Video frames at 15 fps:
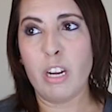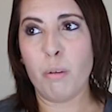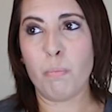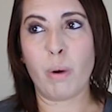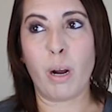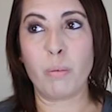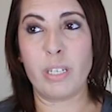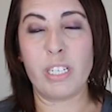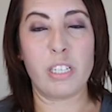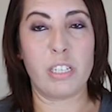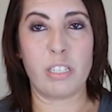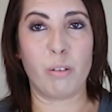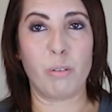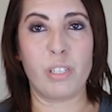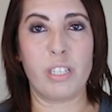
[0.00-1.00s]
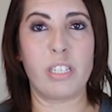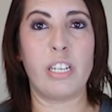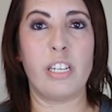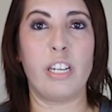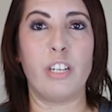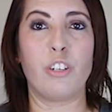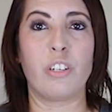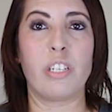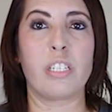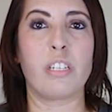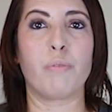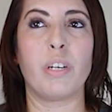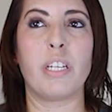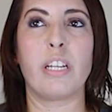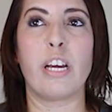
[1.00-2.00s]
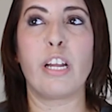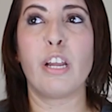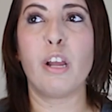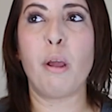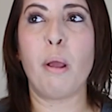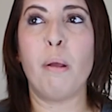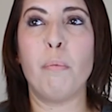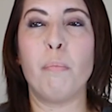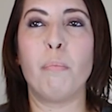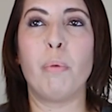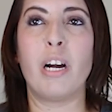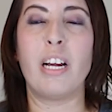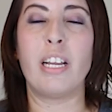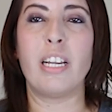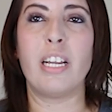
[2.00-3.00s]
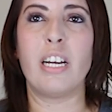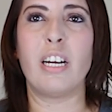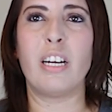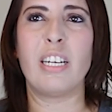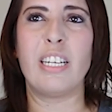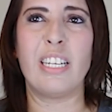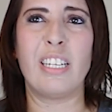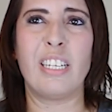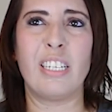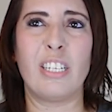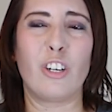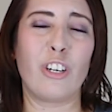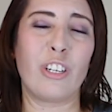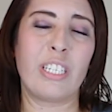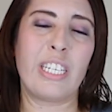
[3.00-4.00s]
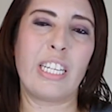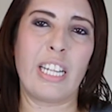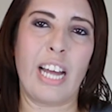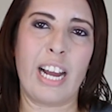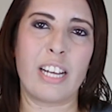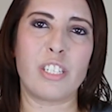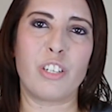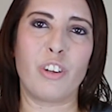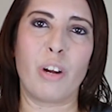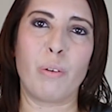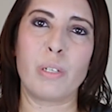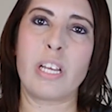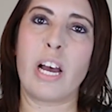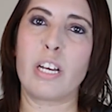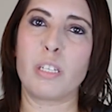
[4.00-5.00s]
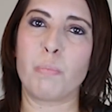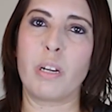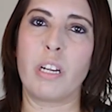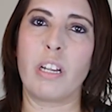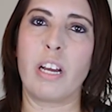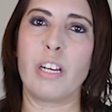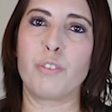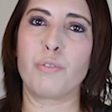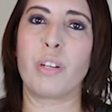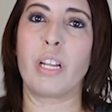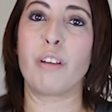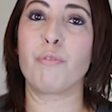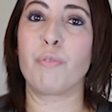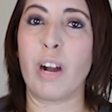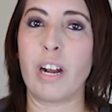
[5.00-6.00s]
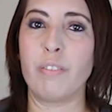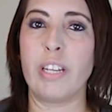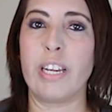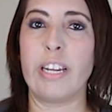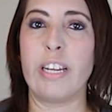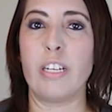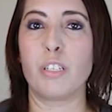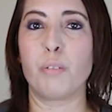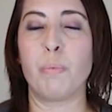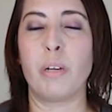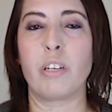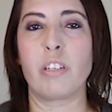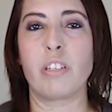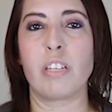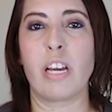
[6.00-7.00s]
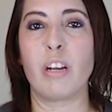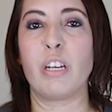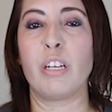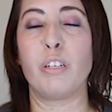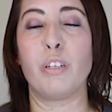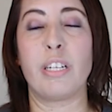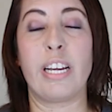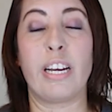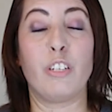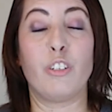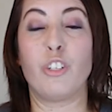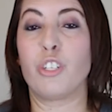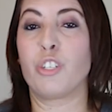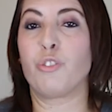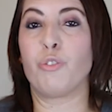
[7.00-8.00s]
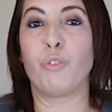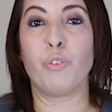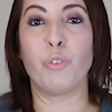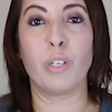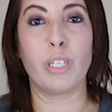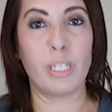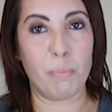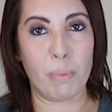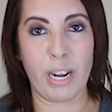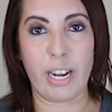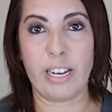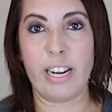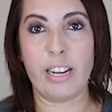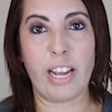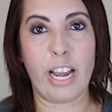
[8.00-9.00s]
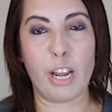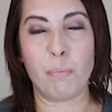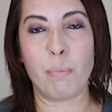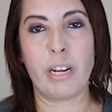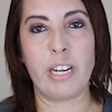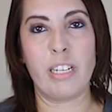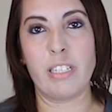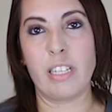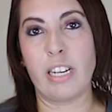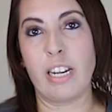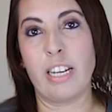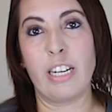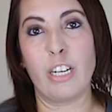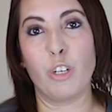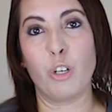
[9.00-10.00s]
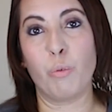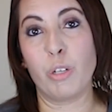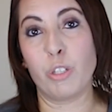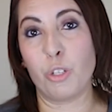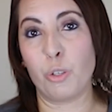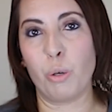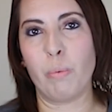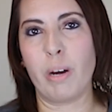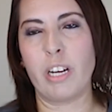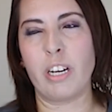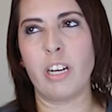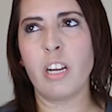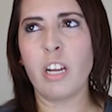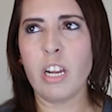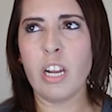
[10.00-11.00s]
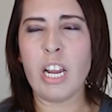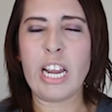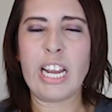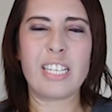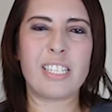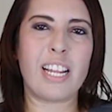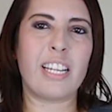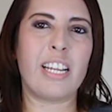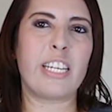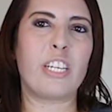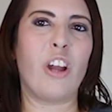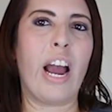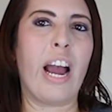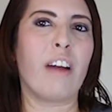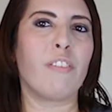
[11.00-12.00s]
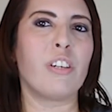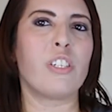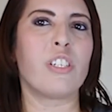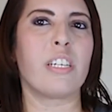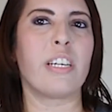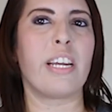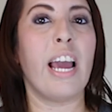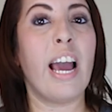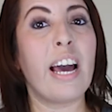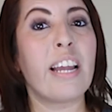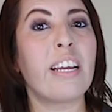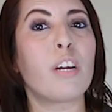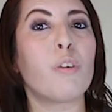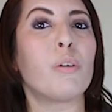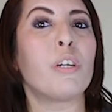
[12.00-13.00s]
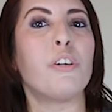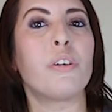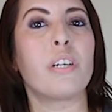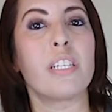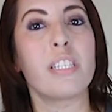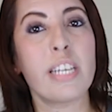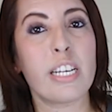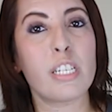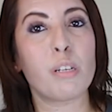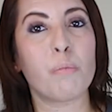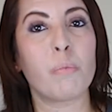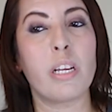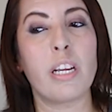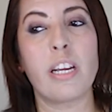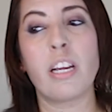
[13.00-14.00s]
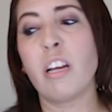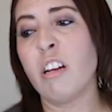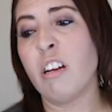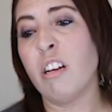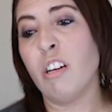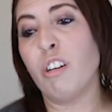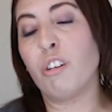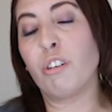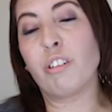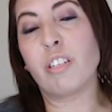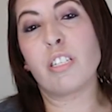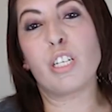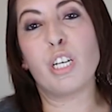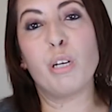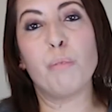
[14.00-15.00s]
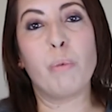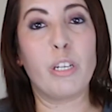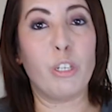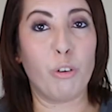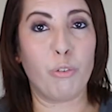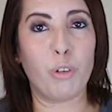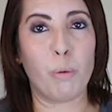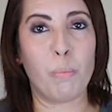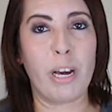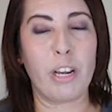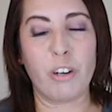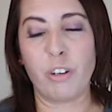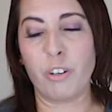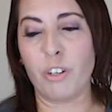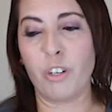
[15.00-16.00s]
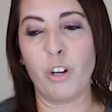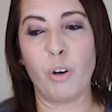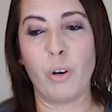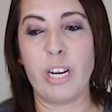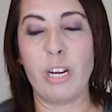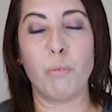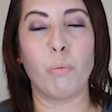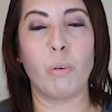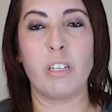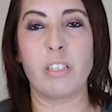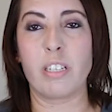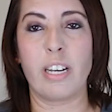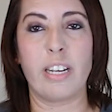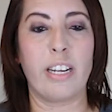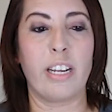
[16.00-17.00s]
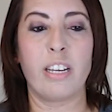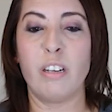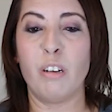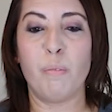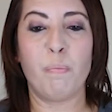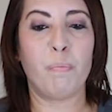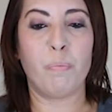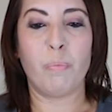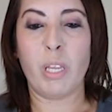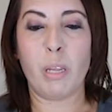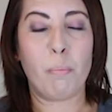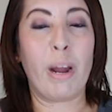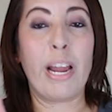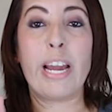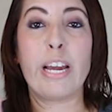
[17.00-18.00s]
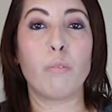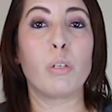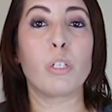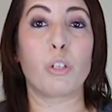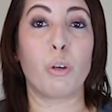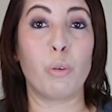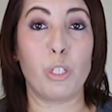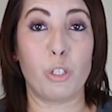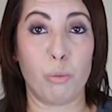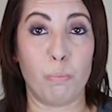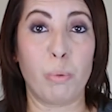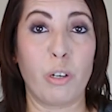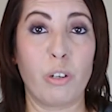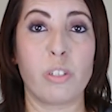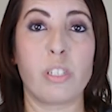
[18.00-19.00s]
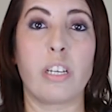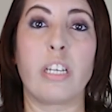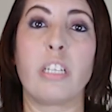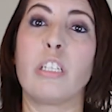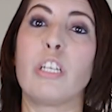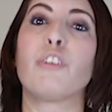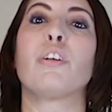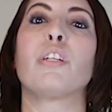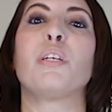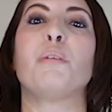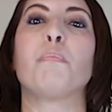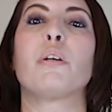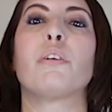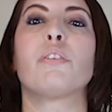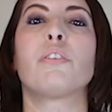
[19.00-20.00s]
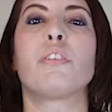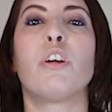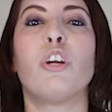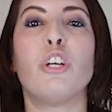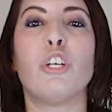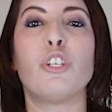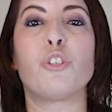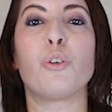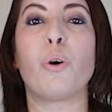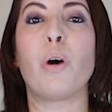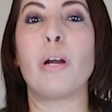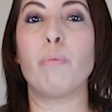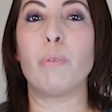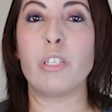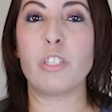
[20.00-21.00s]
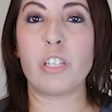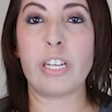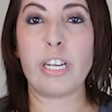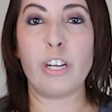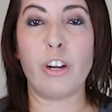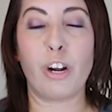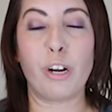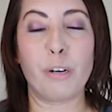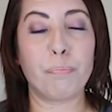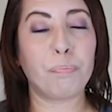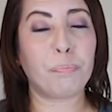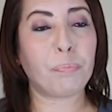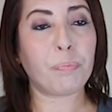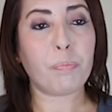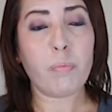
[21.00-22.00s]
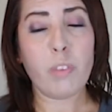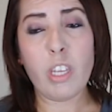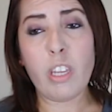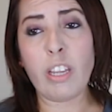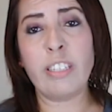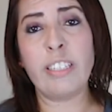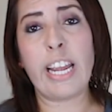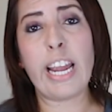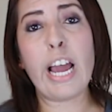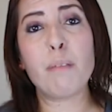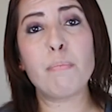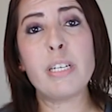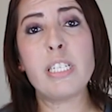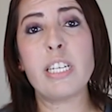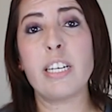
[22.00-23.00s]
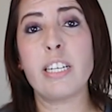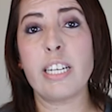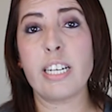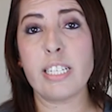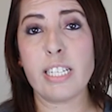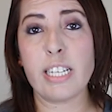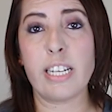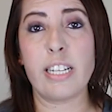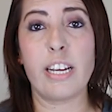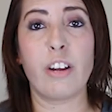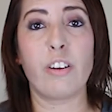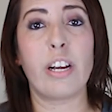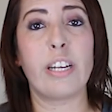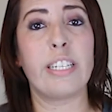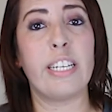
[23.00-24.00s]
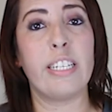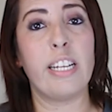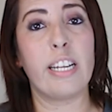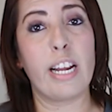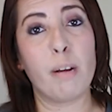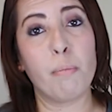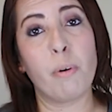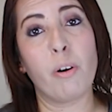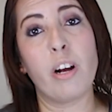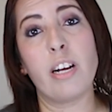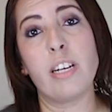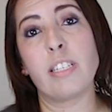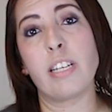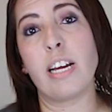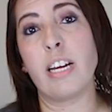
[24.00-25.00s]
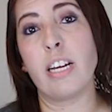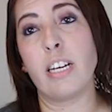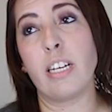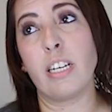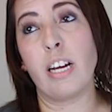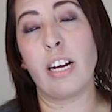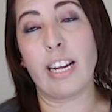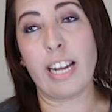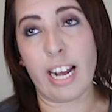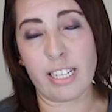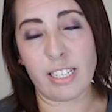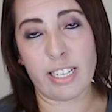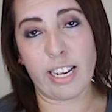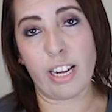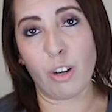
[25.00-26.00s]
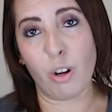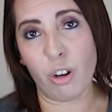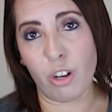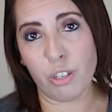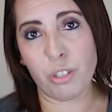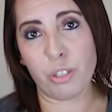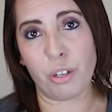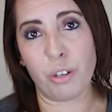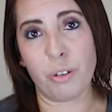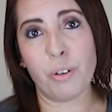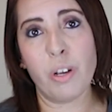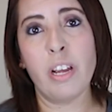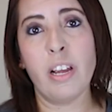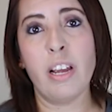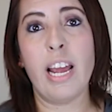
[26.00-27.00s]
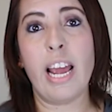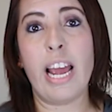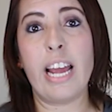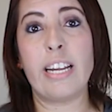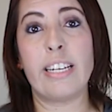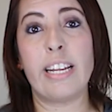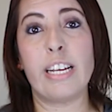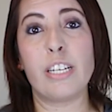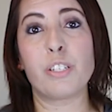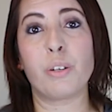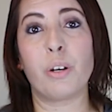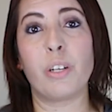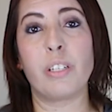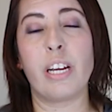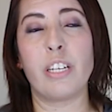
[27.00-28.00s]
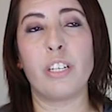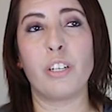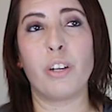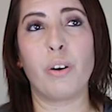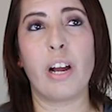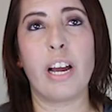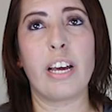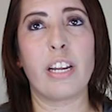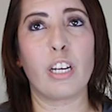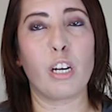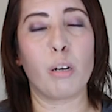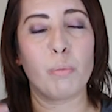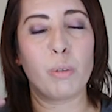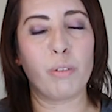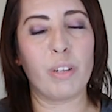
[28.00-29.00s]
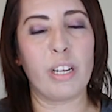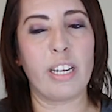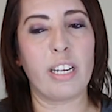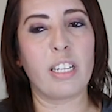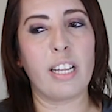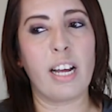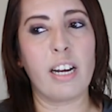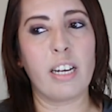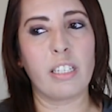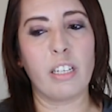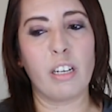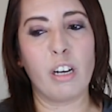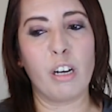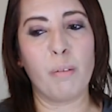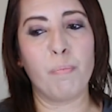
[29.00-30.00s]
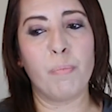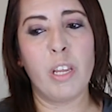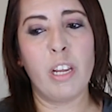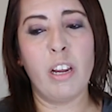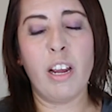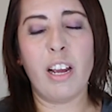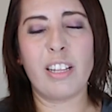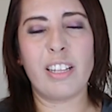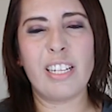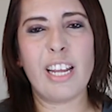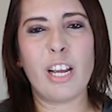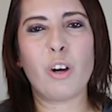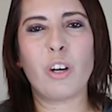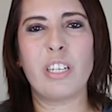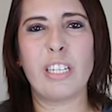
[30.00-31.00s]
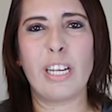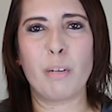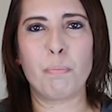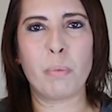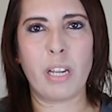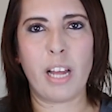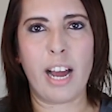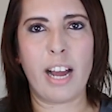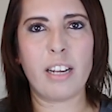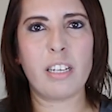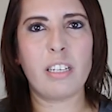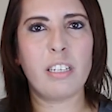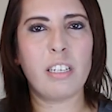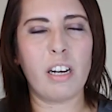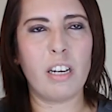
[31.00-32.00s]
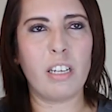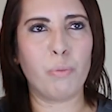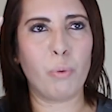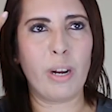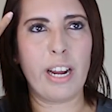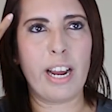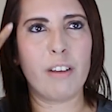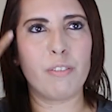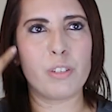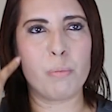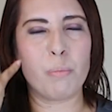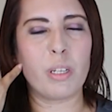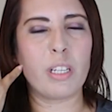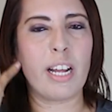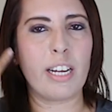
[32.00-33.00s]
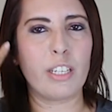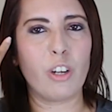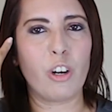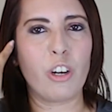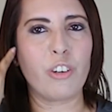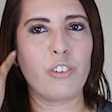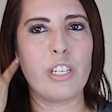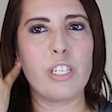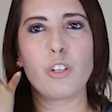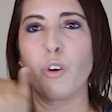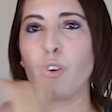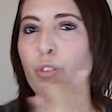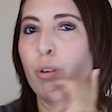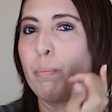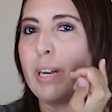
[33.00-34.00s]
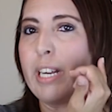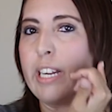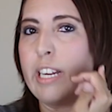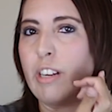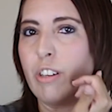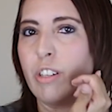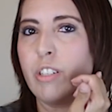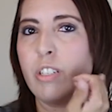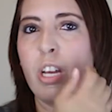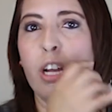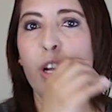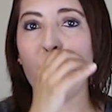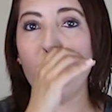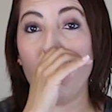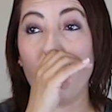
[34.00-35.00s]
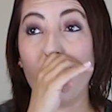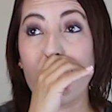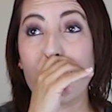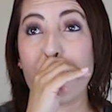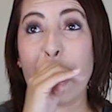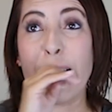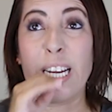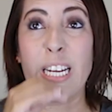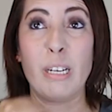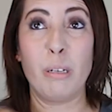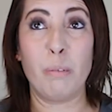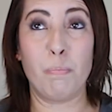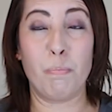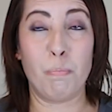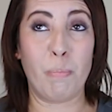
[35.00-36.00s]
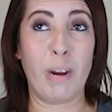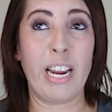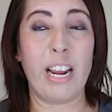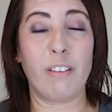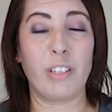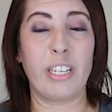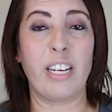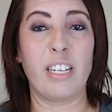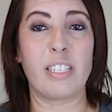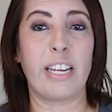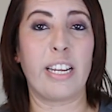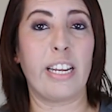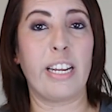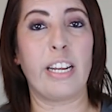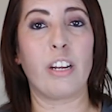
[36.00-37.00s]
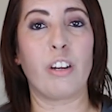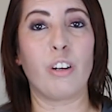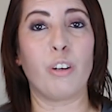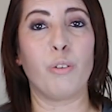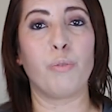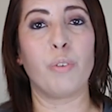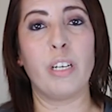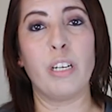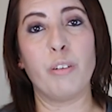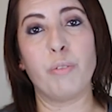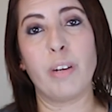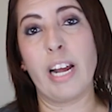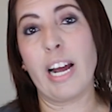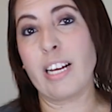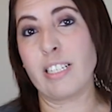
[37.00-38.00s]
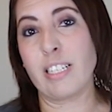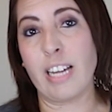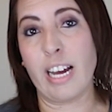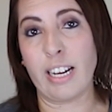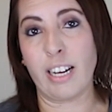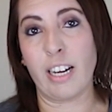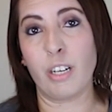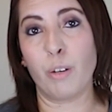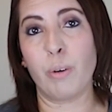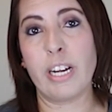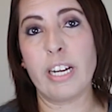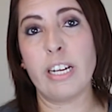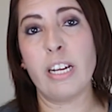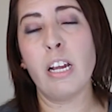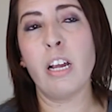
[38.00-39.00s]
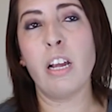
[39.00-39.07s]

probably since I was a teenager and stuff like that. But early last year I was hospitalized for like 5 days because I got just really bad head pains and I didn't know what to do about it. It's not like your average like headache where you can take something, go to sleep and you'll feel better. No, it was like my head was going to burst, like literally burst. So I went to the ER. They had me see an ENT there. They did MRIs and a CAT scan also, and they saw that I had a couple of like clogged, I think they call it like plaque, where I have some clogged arteries over my ears, which I might have to get taken care of if it has not gone away.